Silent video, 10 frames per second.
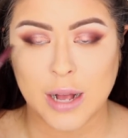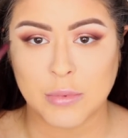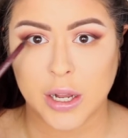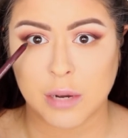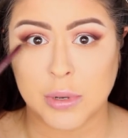I'm
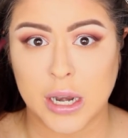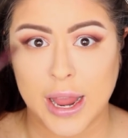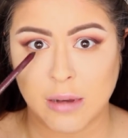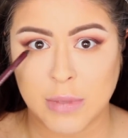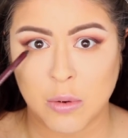not gonna put it
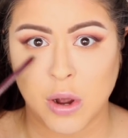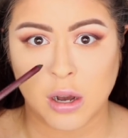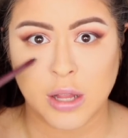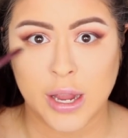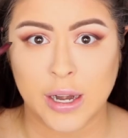in my
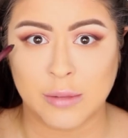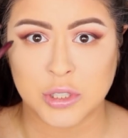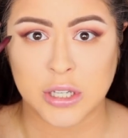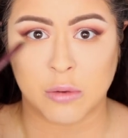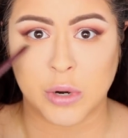waterline. I'm
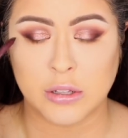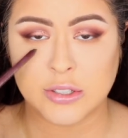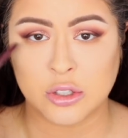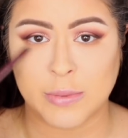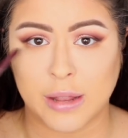just gonna run
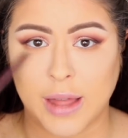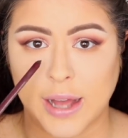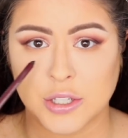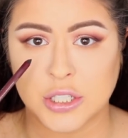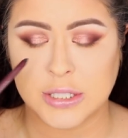this through my
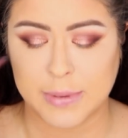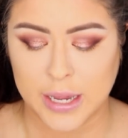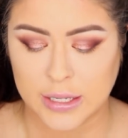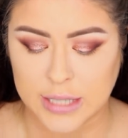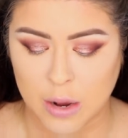lashes
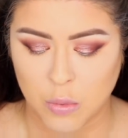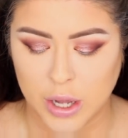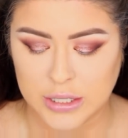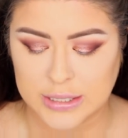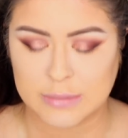because I
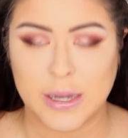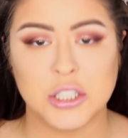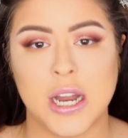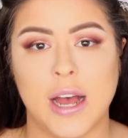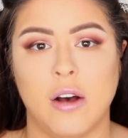want to
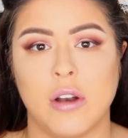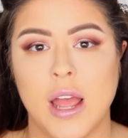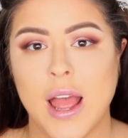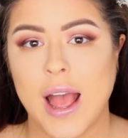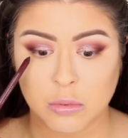smudge it out.
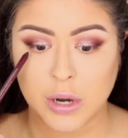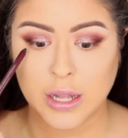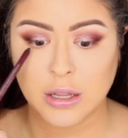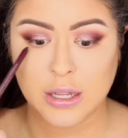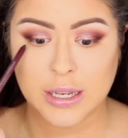
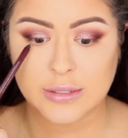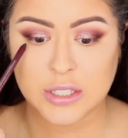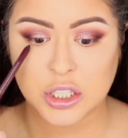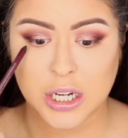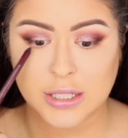Run
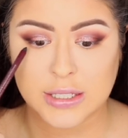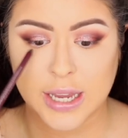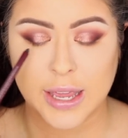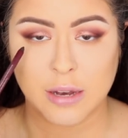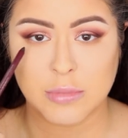this
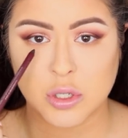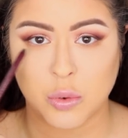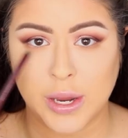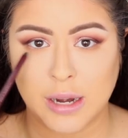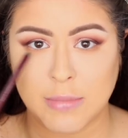just in
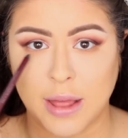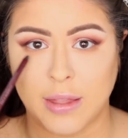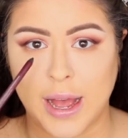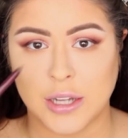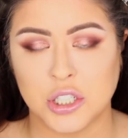between my
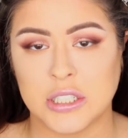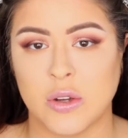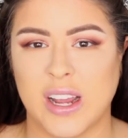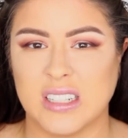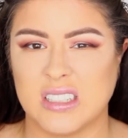lashes
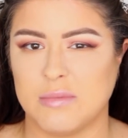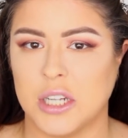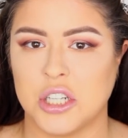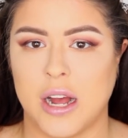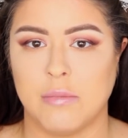so I can
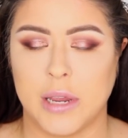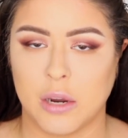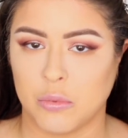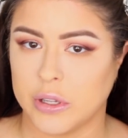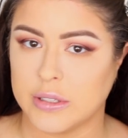smudge it out and make
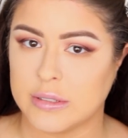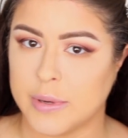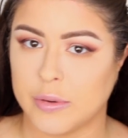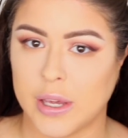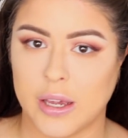it really
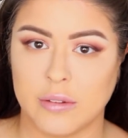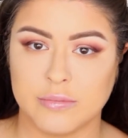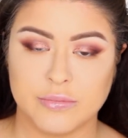smoky.